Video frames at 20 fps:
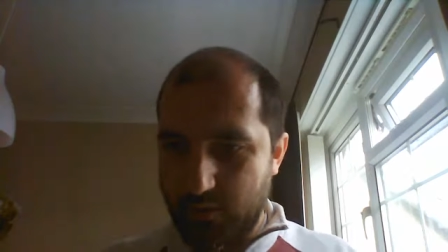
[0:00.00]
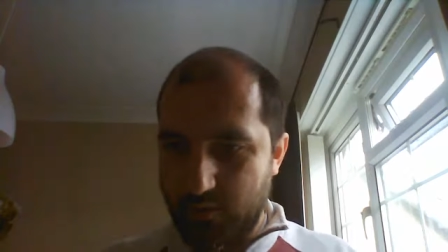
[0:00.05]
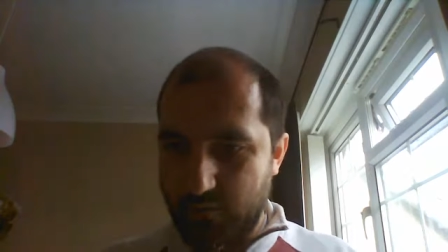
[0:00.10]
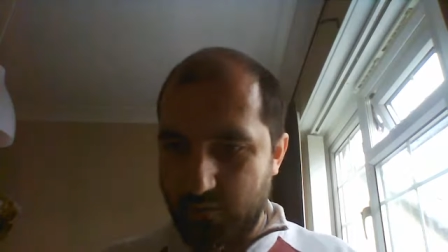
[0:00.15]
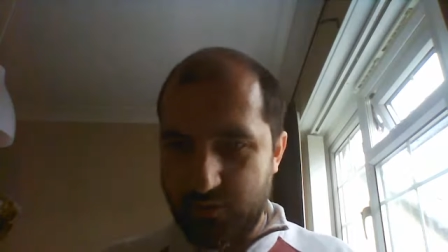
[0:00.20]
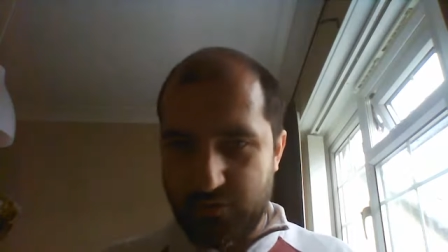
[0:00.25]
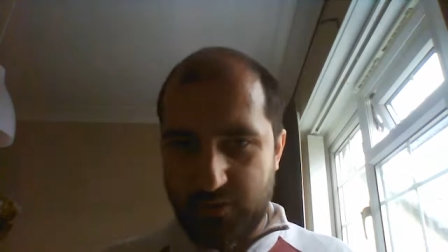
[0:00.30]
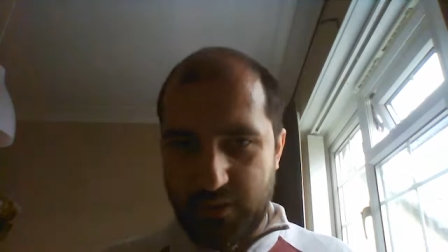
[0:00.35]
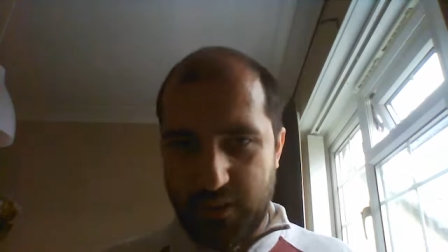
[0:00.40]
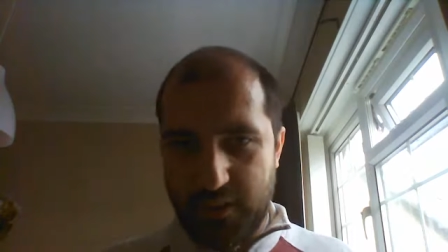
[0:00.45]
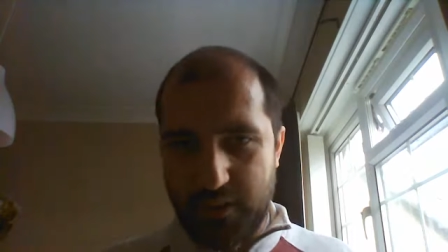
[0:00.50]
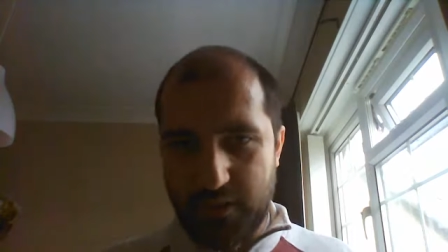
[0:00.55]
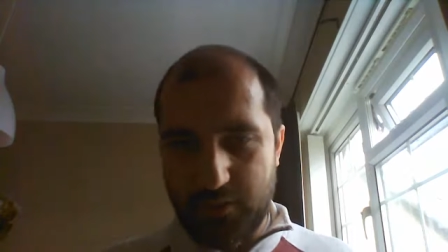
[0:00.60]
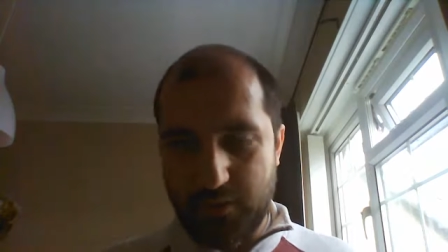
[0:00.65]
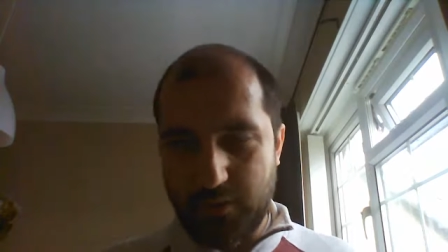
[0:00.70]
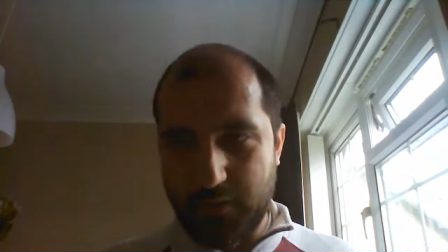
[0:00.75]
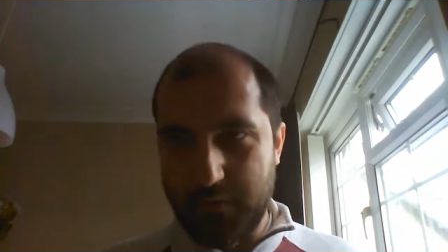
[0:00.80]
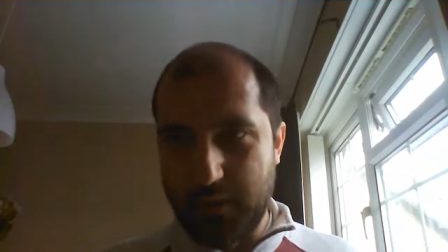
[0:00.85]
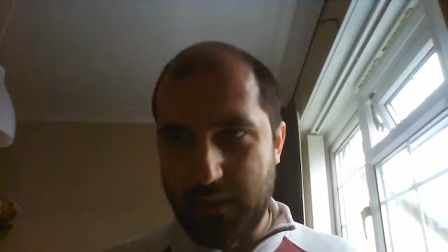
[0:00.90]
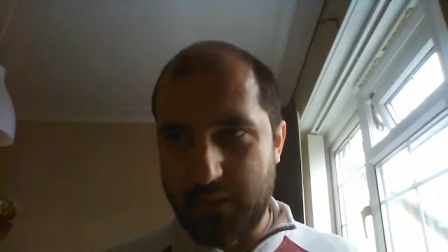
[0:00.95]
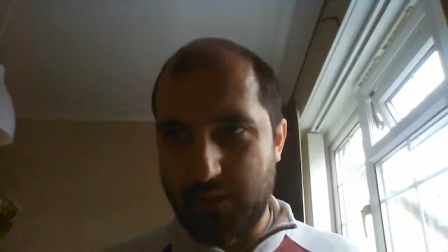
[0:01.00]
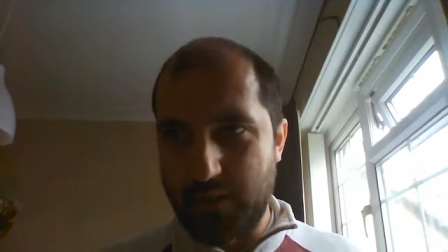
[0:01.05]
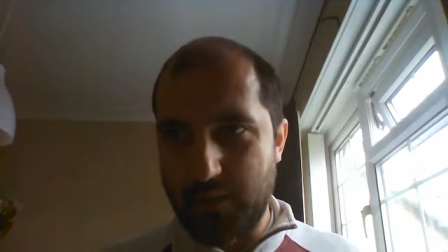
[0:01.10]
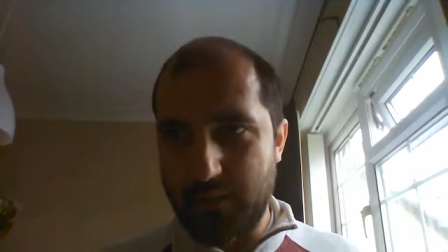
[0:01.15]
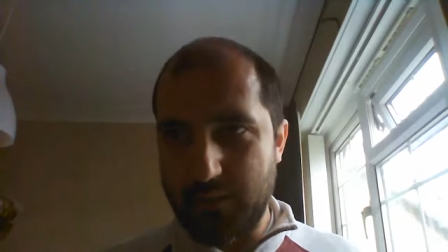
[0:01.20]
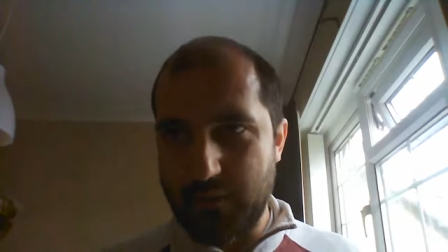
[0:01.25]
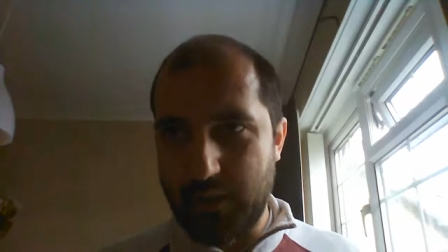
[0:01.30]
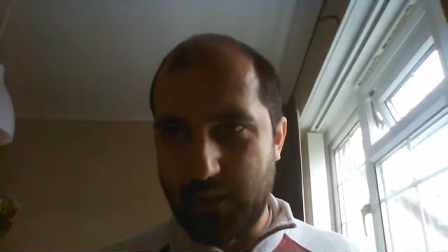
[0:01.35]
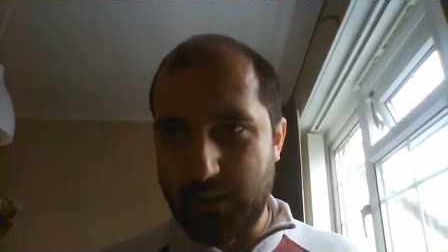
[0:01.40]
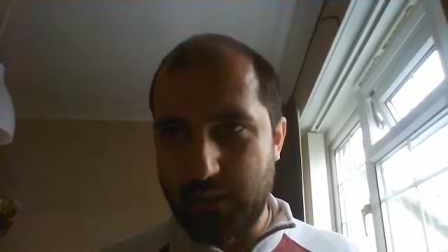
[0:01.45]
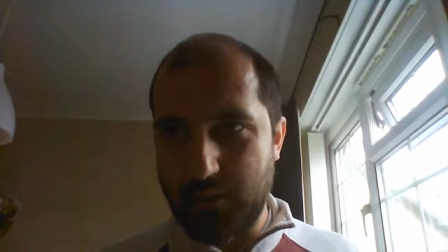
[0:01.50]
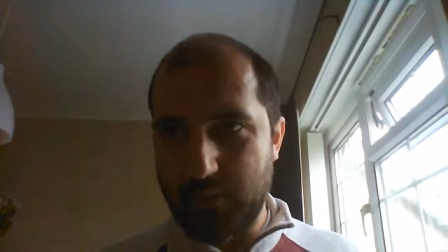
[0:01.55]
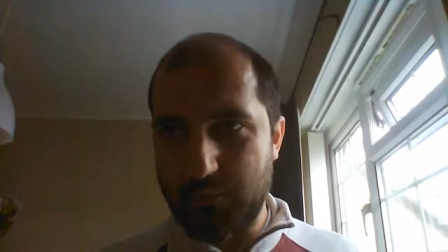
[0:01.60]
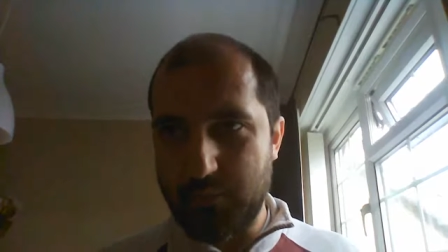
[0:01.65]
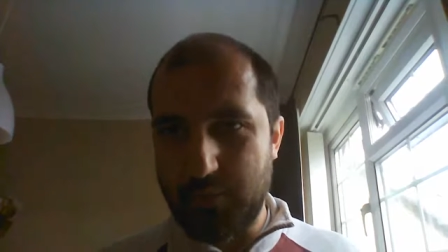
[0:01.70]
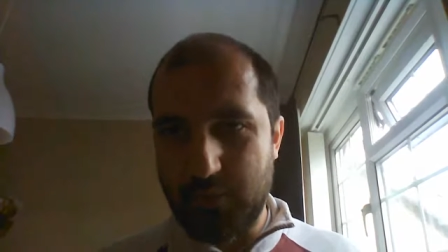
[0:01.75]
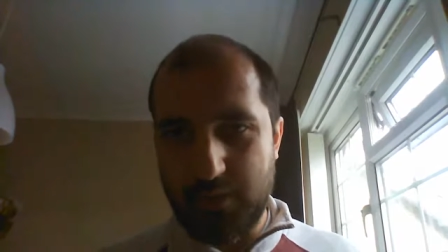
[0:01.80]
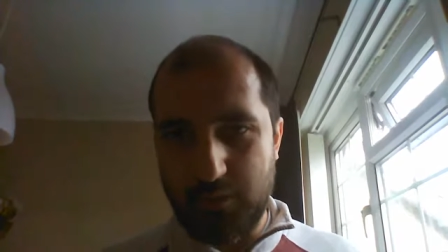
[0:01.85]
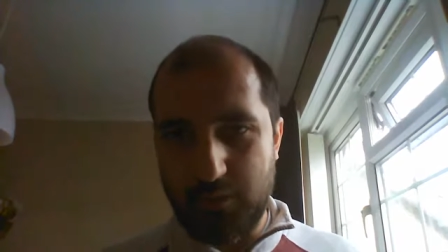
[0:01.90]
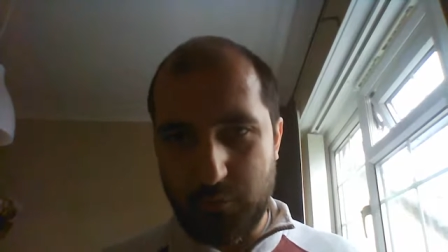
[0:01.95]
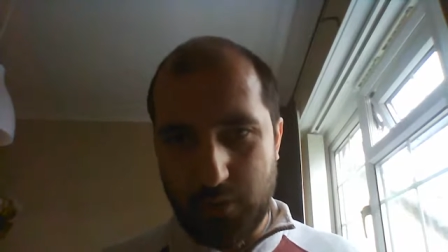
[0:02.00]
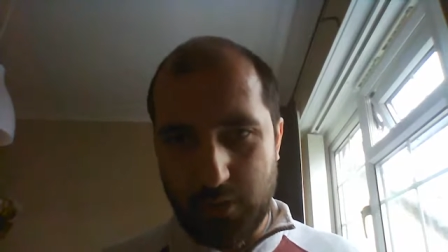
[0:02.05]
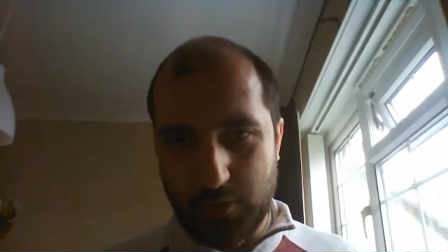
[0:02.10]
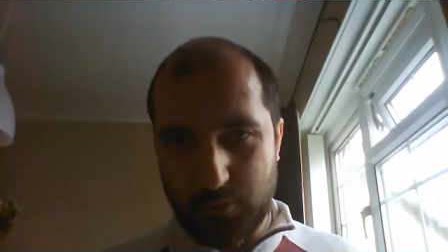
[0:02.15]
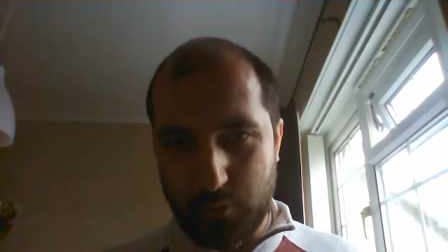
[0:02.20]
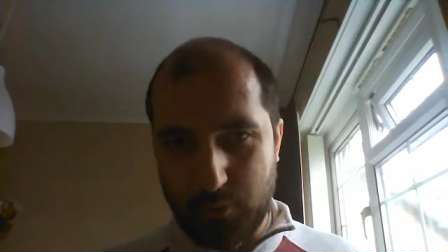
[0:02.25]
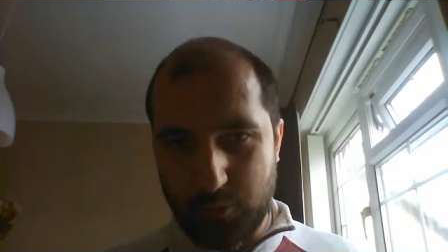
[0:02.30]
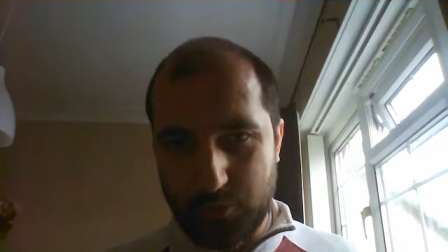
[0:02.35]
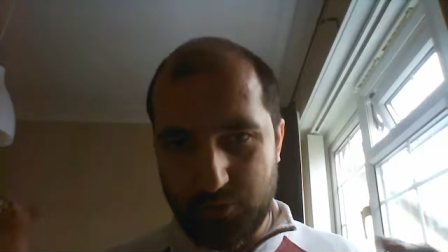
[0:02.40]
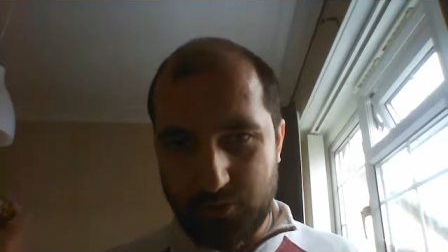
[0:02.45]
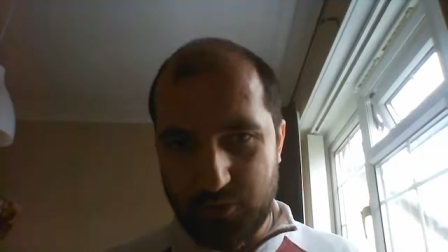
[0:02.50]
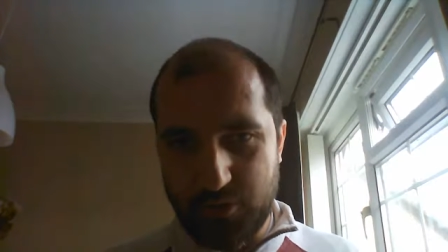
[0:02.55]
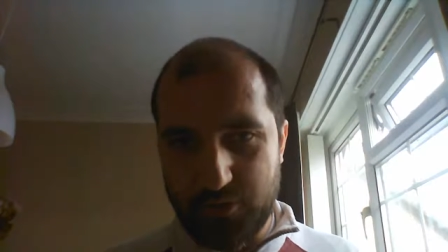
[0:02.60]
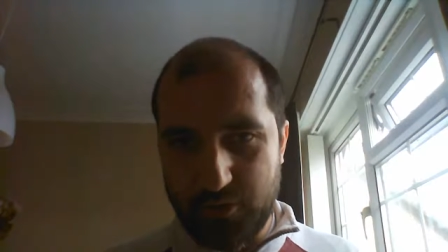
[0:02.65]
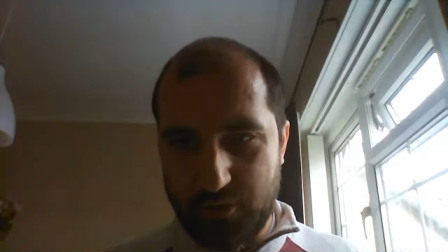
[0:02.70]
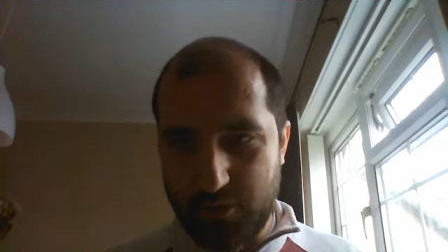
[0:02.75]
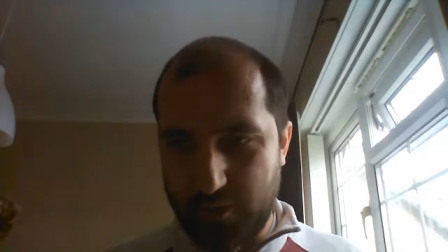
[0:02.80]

15, on that note, like, I hope they can work towards